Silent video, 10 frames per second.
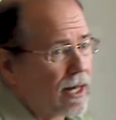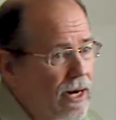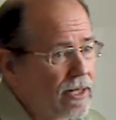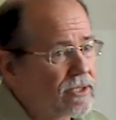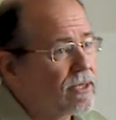
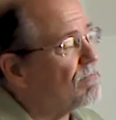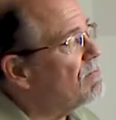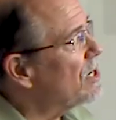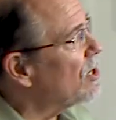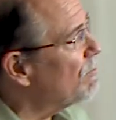That is the
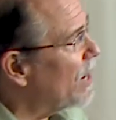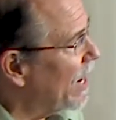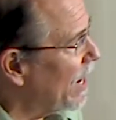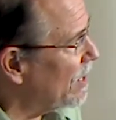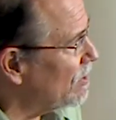middle
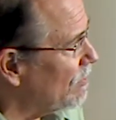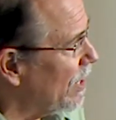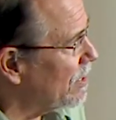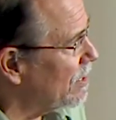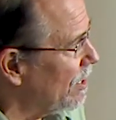path
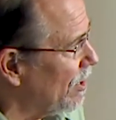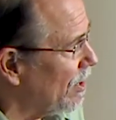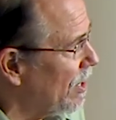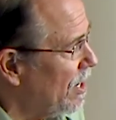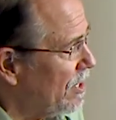right there.